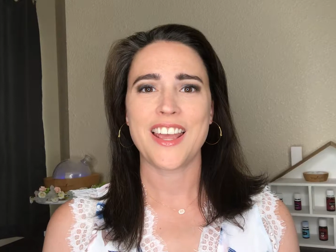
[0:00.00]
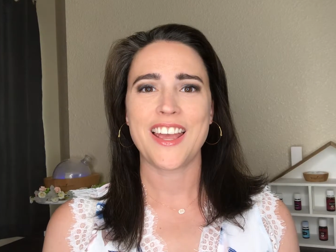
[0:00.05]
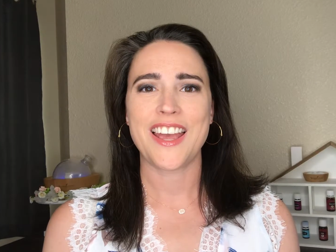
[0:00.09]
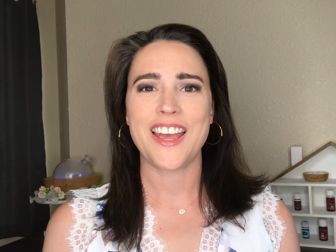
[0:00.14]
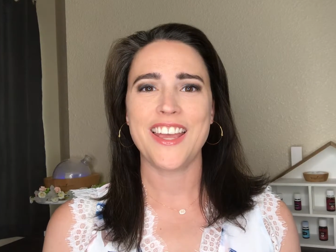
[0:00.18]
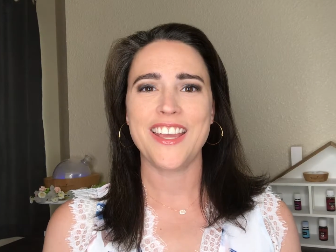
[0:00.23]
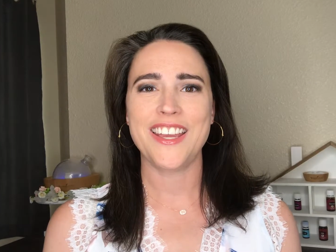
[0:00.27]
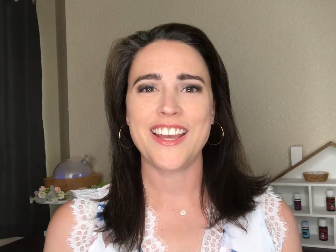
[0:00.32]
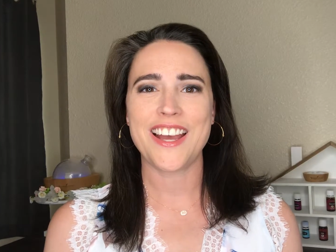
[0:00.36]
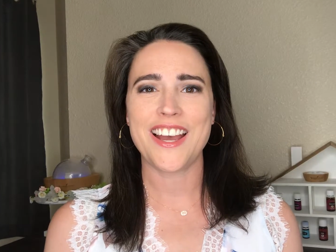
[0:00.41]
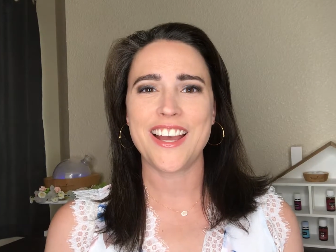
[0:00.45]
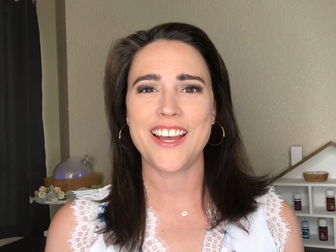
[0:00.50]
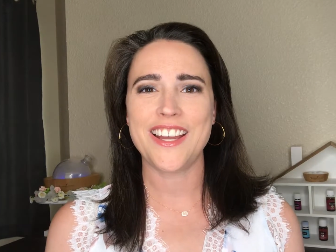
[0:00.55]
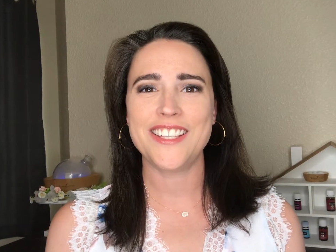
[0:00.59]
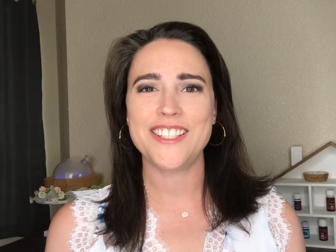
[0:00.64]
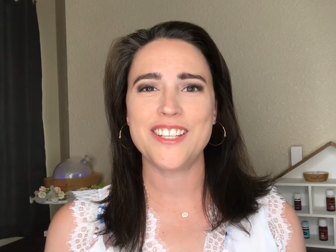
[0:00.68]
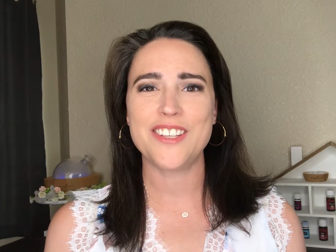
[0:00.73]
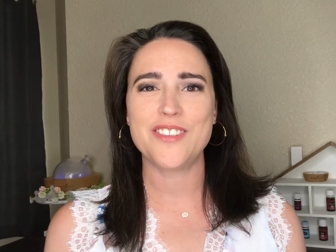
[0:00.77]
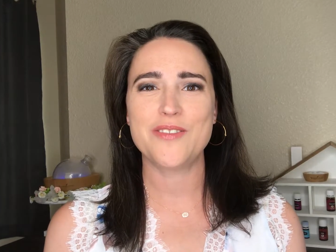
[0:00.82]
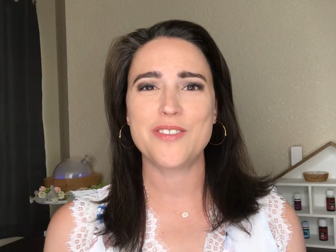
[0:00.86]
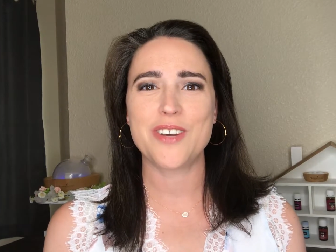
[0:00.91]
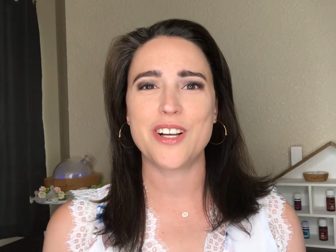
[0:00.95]
Hey guys,
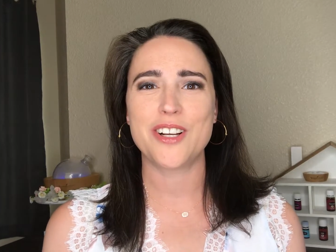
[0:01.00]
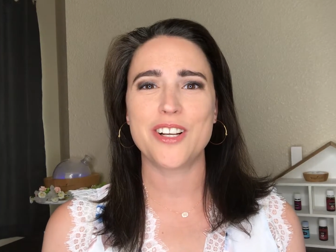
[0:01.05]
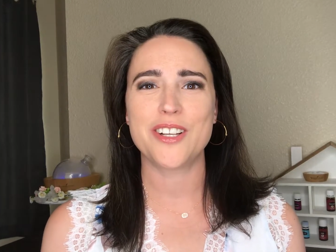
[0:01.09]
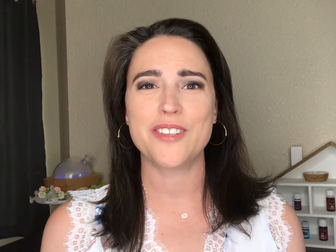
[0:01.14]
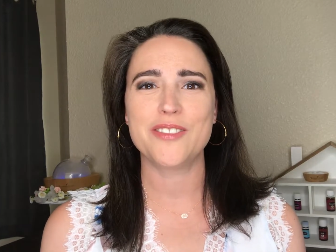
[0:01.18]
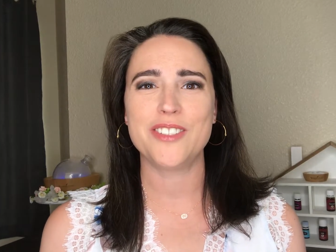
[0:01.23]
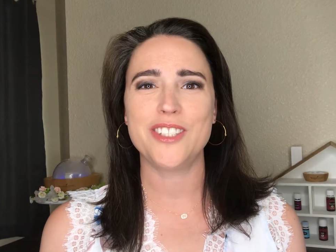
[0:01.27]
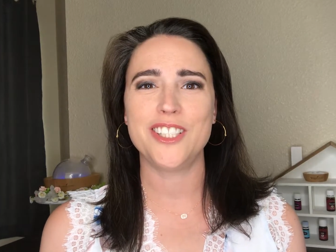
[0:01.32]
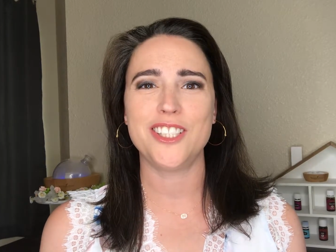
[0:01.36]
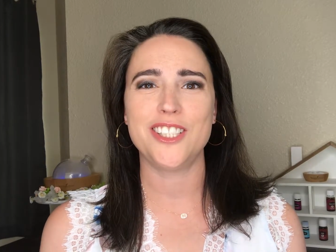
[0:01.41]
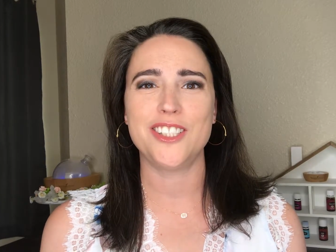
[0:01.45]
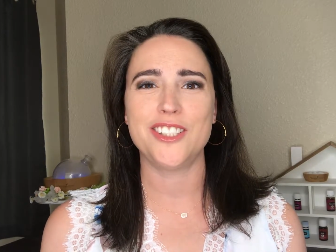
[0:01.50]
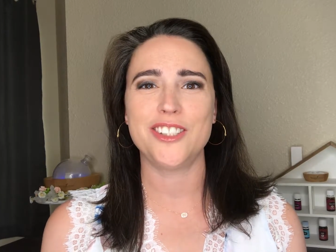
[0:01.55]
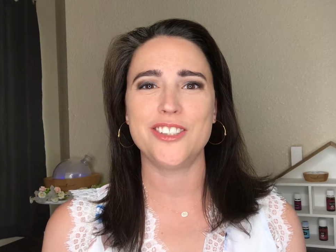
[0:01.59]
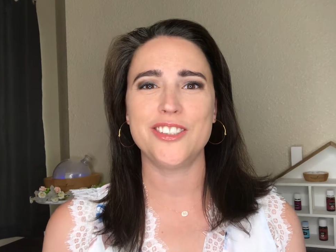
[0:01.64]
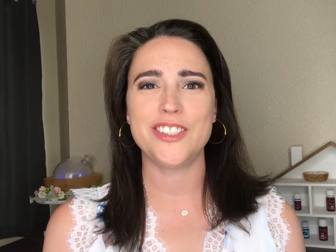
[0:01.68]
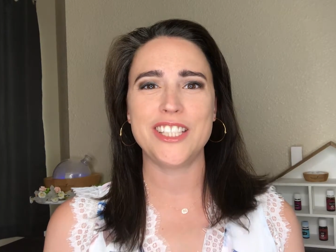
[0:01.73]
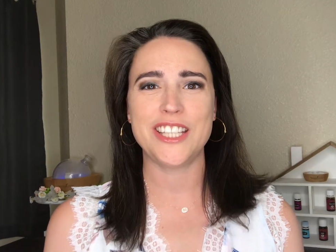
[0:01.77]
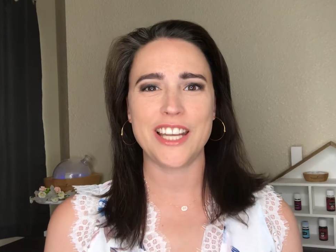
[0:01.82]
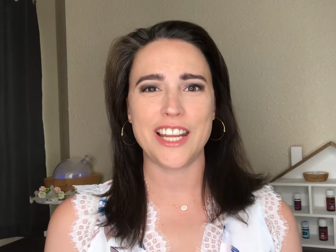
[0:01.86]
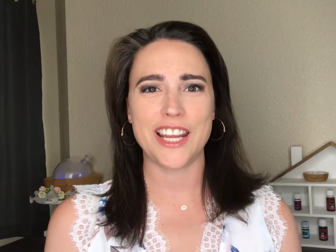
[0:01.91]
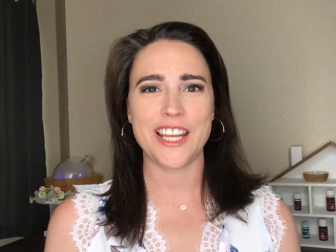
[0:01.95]
and welcome to
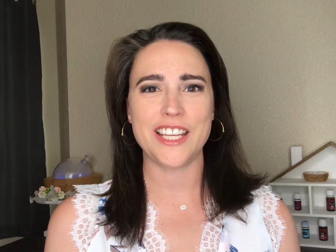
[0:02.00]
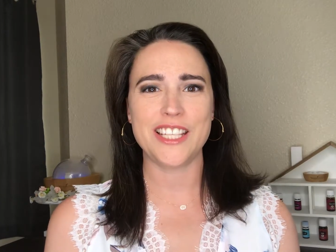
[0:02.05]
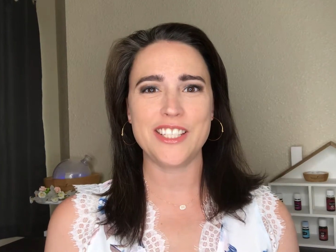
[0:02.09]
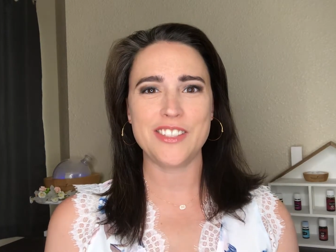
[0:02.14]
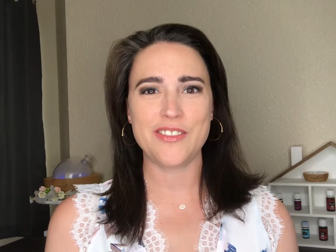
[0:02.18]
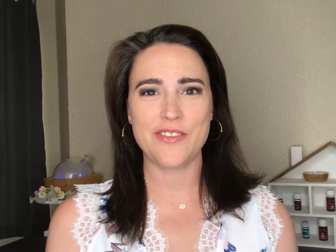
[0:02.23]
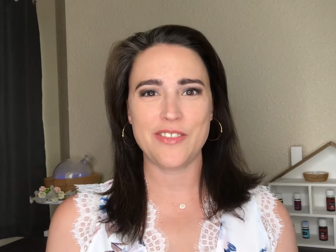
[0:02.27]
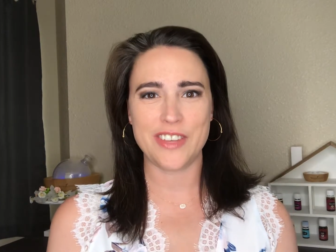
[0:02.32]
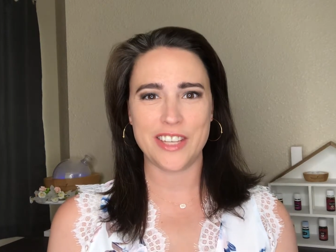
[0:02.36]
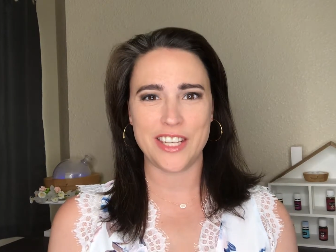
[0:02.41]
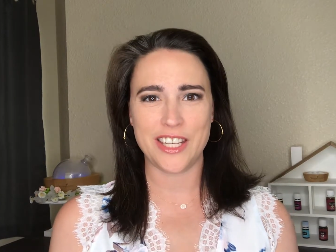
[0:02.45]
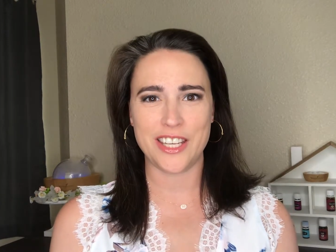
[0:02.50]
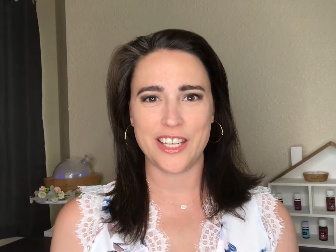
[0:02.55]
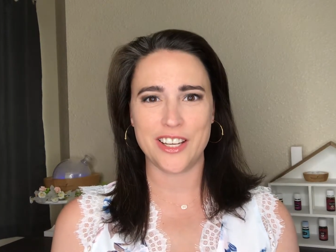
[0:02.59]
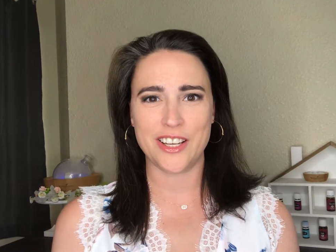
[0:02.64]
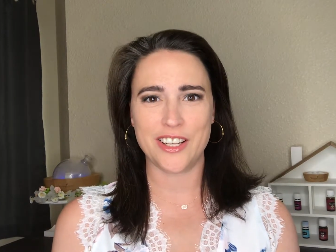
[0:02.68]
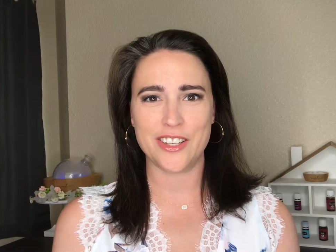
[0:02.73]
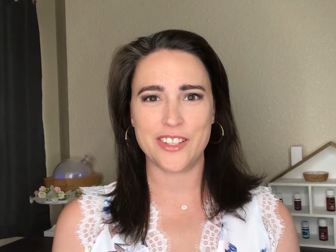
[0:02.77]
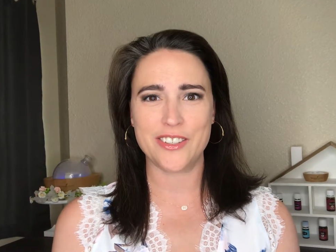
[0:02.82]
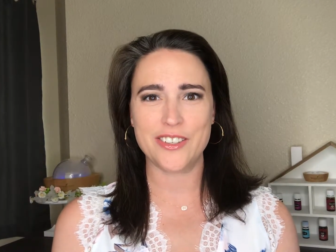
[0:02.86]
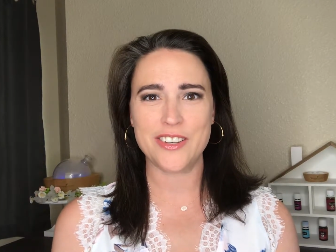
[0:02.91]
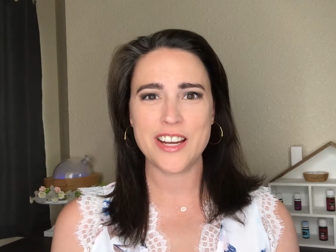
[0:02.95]
today's
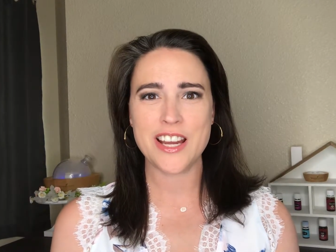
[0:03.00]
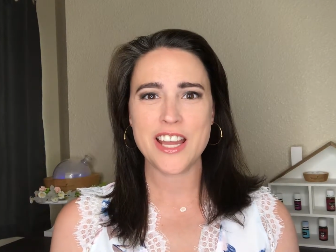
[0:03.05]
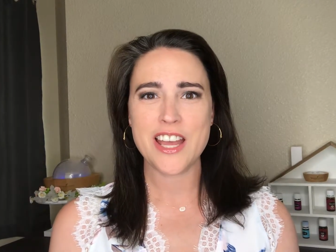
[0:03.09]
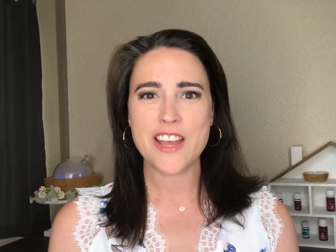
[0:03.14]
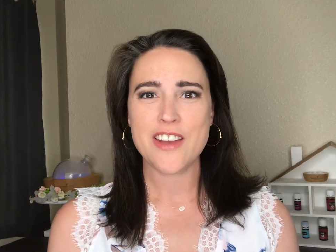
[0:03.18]
video.